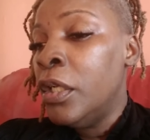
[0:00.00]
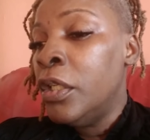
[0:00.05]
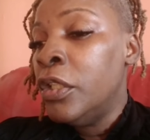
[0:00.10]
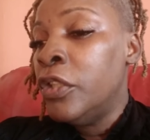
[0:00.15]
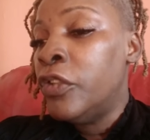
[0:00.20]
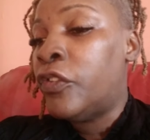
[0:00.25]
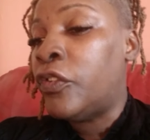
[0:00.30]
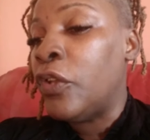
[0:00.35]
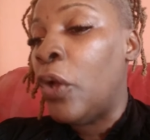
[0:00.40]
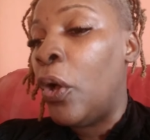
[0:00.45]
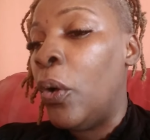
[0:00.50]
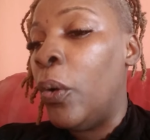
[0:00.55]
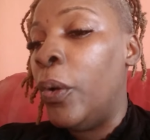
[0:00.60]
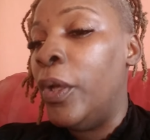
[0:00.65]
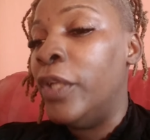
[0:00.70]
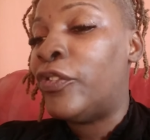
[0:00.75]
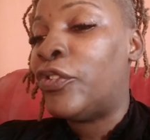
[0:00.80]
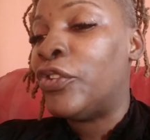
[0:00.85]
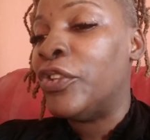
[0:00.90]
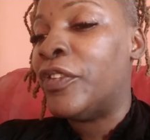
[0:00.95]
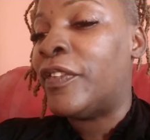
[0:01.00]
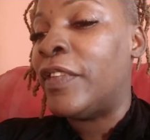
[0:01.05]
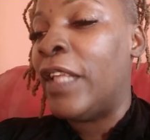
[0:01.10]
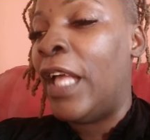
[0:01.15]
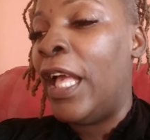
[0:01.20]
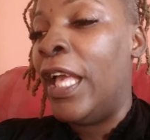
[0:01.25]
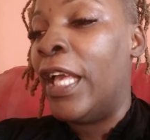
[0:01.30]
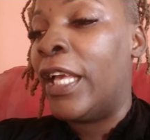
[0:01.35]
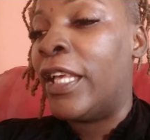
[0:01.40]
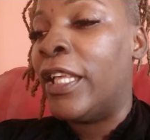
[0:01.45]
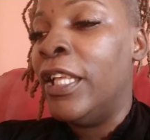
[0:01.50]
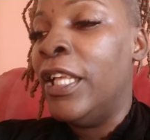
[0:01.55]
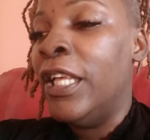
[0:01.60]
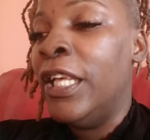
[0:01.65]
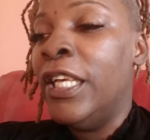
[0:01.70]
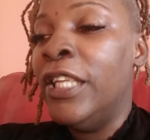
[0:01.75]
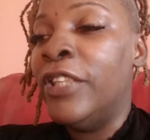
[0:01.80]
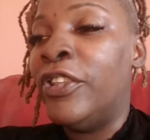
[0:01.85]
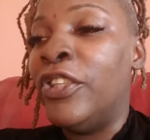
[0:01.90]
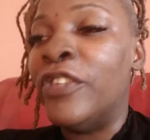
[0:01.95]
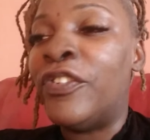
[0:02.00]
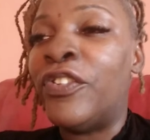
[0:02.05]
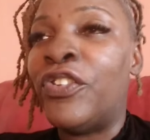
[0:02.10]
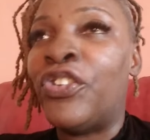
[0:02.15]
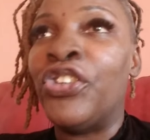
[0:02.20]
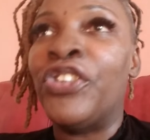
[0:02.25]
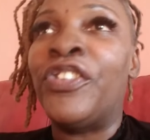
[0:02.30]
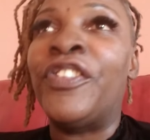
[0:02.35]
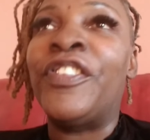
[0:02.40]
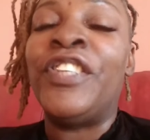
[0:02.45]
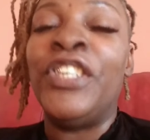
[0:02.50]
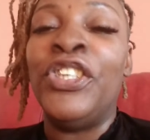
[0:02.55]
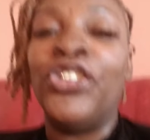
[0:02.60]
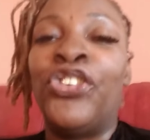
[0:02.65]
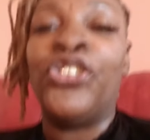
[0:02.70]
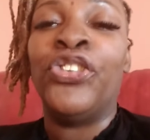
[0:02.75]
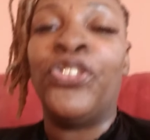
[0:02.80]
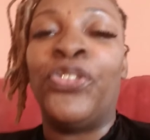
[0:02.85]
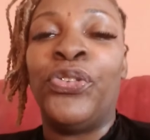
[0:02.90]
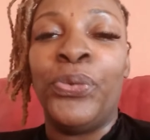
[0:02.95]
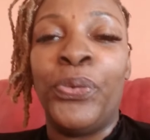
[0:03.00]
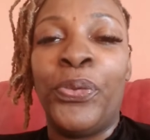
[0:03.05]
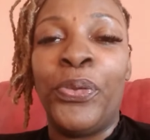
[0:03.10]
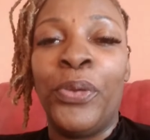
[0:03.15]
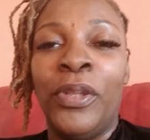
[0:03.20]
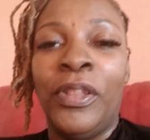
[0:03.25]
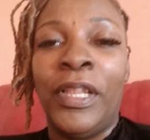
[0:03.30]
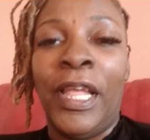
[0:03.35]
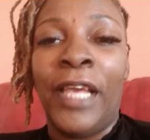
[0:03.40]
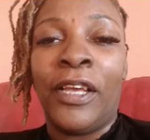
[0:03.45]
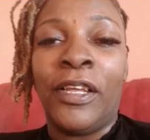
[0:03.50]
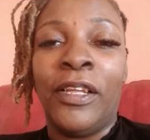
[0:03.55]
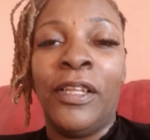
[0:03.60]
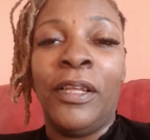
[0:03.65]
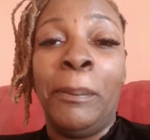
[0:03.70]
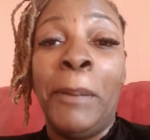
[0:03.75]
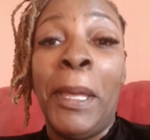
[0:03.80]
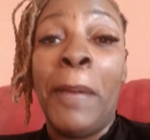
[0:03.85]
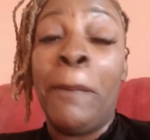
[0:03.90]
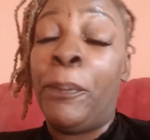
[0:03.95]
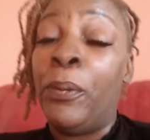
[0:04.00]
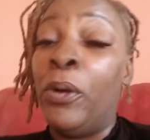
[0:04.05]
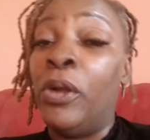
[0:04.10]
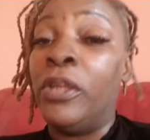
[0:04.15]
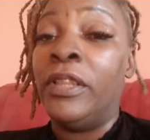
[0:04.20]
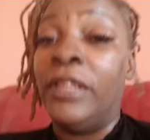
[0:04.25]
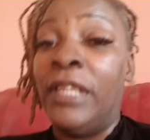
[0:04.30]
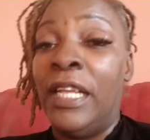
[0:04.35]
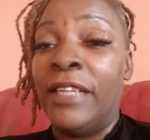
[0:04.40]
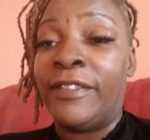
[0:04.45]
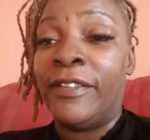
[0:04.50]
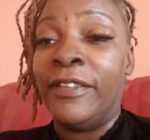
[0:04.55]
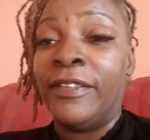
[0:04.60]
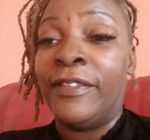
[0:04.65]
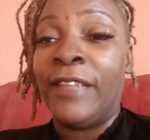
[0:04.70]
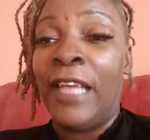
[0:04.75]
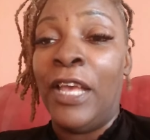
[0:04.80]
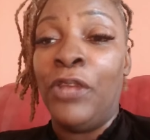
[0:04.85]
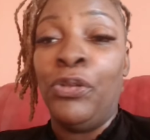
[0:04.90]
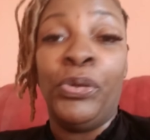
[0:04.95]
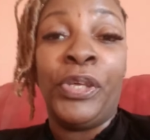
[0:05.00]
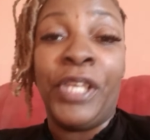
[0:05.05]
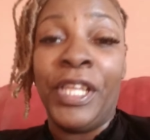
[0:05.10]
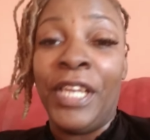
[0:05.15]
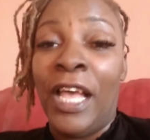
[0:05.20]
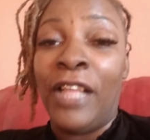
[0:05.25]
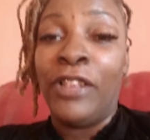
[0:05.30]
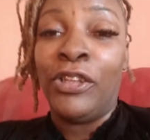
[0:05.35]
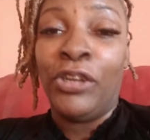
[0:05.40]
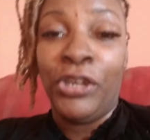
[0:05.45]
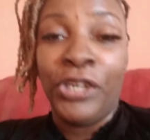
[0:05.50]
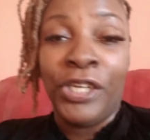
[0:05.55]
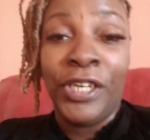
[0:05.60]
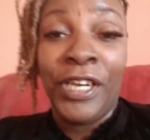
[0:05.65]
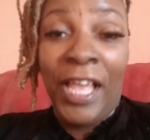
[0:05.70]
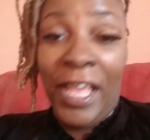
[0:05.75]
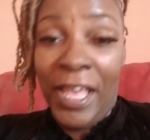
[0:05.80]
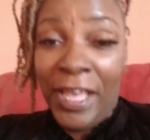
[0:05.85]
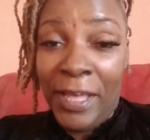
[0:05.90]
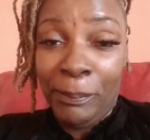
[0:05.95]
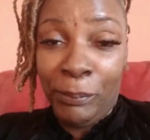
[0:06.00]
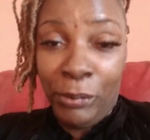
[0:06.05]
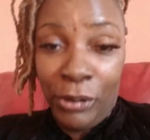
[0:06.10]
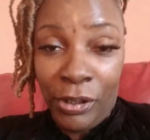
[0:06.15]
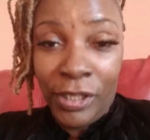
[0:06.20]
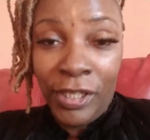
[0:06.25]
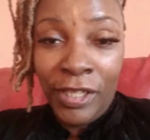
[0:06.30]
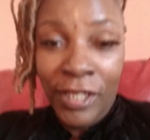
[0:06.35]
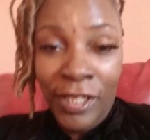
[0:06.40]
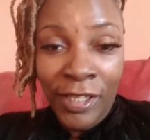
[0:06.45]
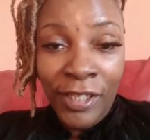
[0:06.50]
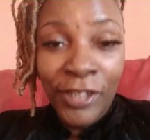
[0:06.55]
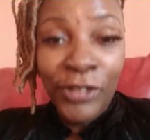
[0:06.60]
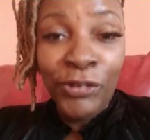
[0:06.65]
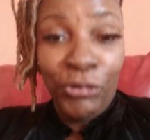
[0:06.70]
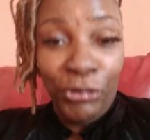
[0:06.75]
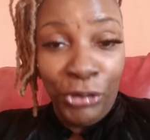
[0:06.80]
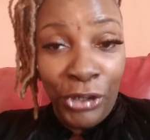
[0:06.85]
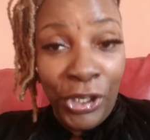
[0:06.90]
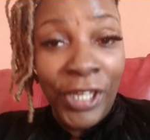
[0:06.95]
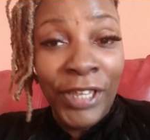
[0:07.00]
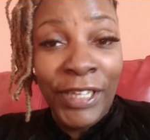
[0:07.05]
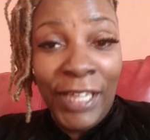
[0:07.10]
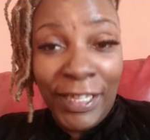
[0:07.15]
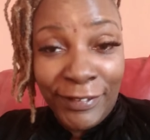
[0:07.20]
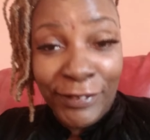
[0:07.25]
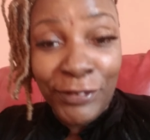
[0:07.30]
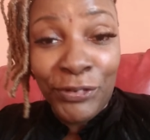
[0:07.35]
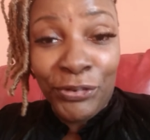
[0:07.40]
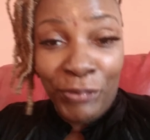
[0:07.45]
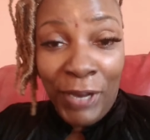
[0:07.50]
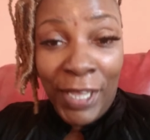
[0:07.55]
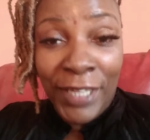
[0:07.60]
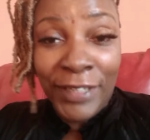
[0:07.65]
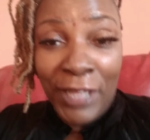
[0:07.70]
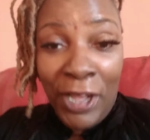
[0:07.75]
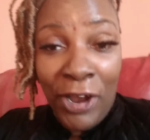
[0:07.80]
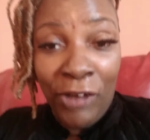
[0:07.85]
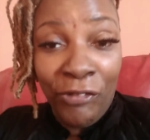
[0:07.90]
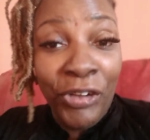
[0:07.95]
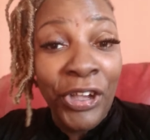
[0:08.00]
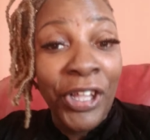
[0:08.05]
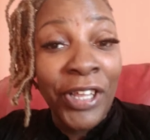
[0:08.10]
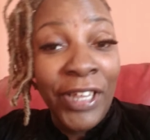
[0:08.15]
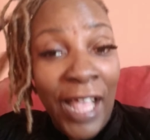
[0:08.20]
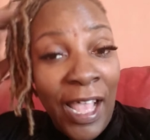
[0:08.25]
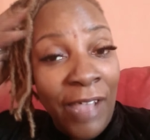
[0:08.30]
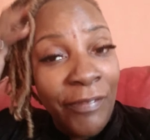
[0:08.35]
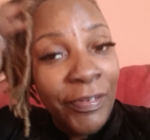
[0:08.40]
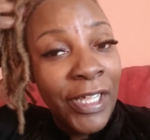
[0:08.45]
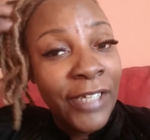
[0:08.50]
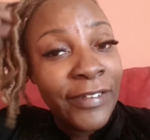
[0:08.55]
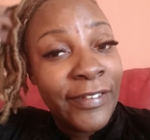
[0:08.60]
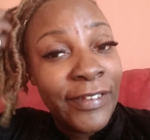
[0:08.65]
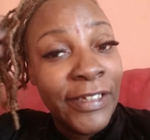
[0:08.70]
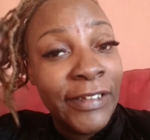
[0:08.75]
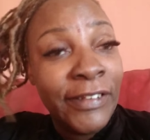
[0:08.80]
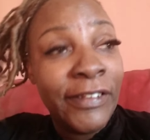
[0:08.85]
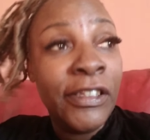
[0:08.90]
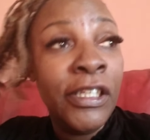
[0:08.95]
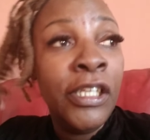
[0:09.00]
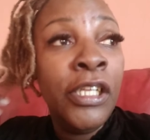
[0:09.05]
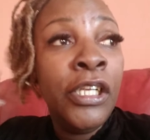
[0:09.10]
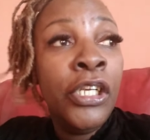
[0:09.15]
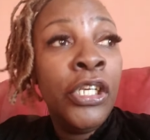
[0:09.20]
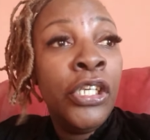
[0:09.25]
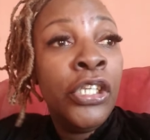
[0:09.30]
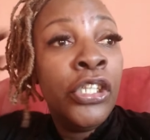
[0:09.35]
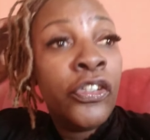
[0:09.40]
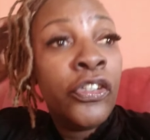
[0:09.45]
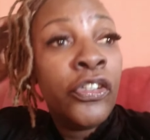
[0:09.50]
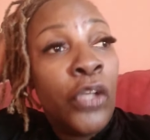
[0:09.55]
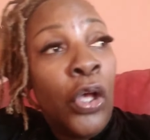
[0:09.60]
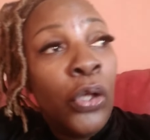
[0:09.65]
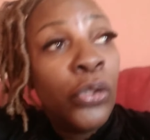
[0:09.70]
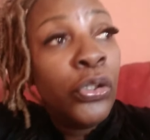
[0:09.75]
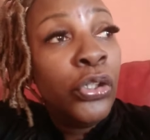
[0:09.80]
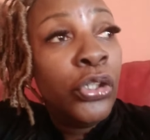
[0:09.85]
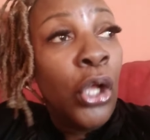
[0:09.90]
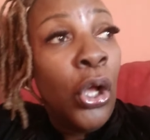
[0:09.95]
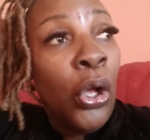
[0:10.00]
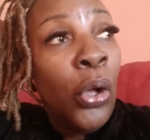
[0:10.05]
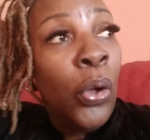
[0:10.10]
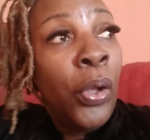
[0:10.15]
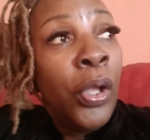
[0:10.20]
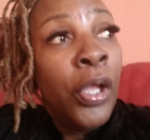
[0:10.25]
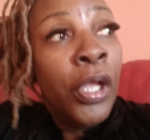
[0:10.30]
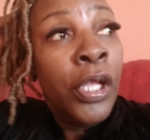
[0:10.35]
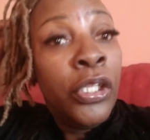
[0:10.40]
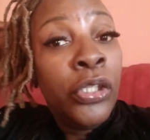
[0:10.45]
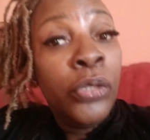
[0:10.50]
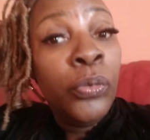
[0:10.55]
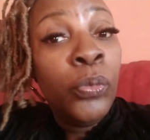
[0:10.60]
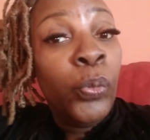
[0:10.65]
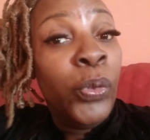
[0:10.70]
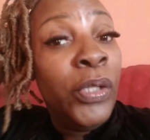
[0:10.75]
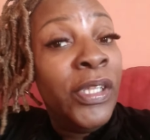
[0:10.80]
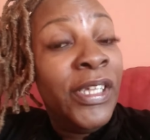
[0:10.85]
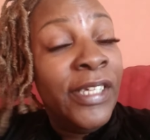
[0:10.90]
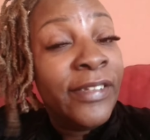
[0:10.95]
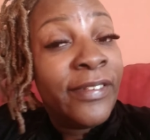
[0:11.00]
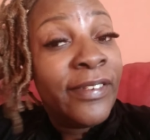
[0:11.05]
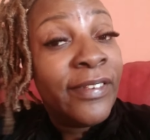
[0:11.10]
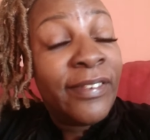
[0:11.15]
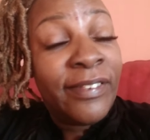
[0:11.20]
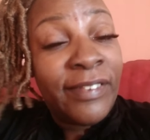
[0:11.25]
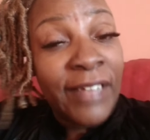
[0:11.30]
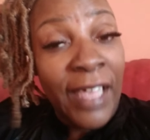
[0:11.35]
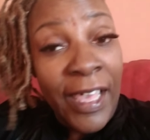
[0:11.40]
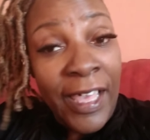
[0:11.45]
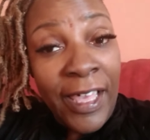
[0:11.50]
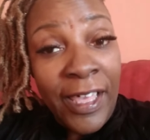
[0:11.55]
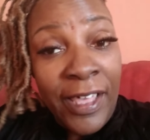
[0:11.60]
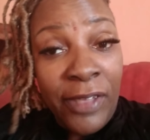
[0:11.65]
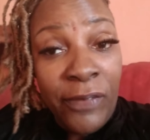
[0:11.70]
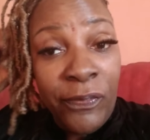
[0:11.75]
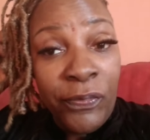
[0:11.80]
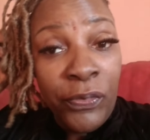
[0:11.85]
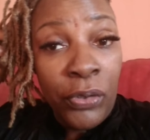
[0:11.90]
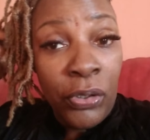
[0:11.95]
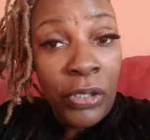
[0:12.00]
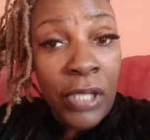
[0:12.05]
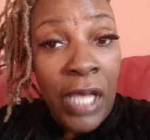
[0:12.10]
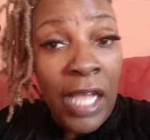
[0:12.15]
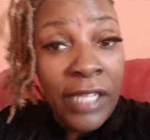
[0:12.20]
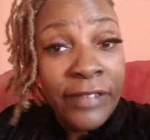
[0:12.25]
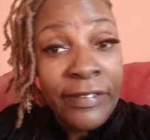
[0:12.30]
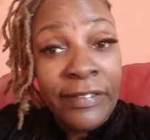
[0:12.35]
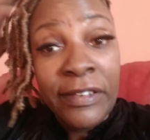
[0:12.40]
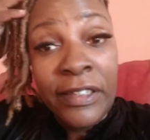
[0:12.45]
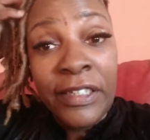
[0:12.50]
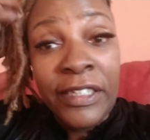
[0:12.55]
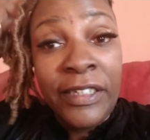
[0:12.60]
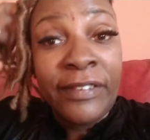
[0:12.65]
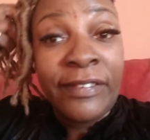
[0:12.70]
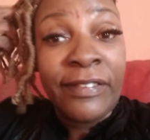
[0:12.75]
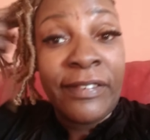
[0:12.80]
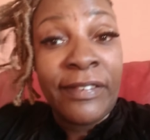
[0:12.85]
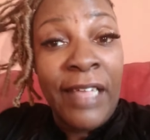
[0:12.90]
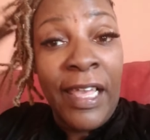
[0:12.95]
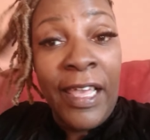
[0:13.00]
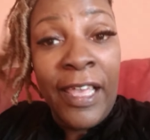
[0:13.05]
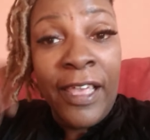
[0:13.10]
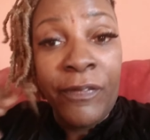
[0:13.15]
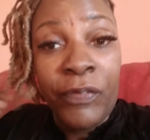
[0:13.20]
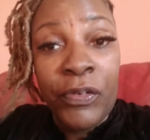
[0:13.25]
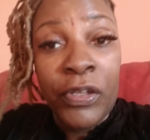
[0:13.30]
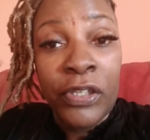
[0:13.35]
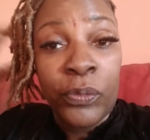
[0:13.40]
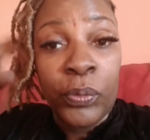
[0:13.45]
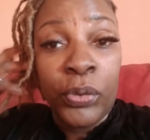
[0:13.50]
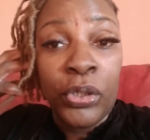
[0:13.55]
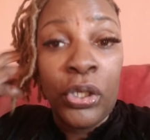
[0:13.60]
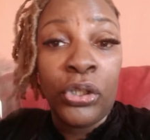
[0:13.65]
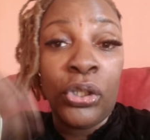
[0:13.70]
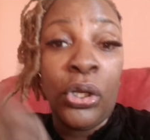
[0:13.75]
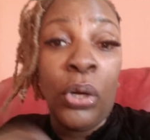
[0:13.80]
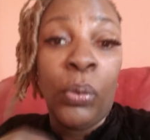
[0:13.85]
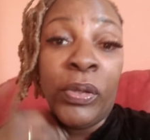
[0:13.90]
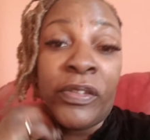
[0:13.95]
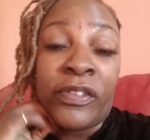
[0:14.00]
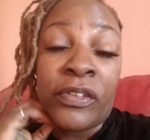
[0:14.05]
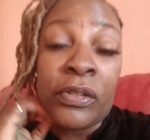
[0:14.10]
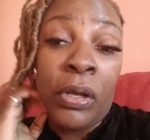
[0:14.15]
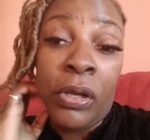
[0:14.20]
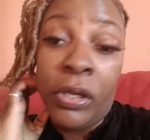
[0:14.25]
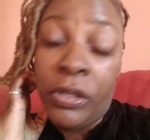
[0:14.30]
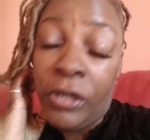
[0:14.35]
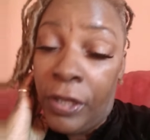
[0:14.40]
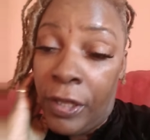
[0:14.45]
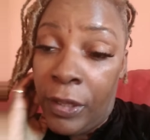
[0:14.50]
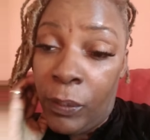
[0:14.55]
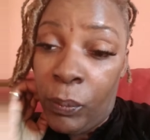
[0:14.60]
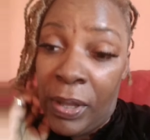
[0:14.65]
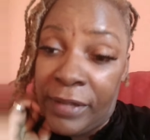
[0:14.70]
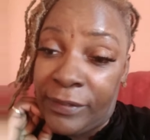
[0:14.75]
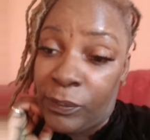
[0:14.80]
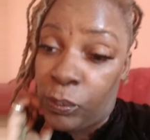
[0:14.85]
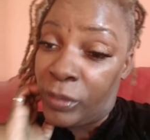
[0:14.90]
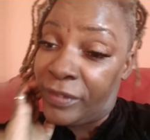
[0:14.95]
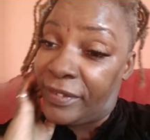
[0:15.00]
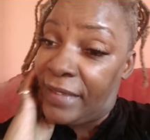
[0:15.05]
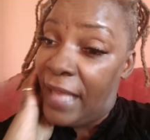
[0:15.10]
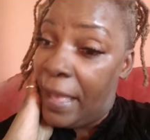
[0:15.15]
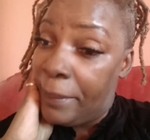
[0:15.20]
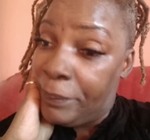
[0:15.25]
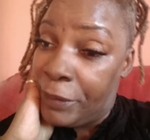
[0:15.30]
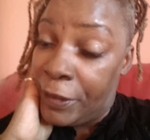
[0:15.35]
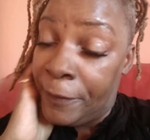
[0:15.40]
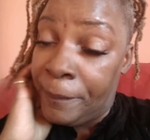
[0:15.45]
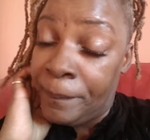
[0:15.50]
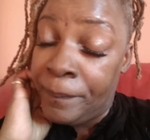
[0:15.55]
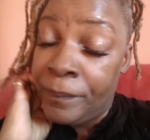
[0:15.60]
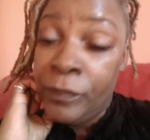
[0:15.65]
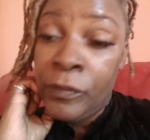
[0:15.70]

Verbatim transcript: So it's just like, this just teaches you like uh, important lessons that you cannot learn in a handbook. Real lessons right now, real live lessons. So, you know, we need to save, constantly save, because we don't know what's going on, what's what's happening.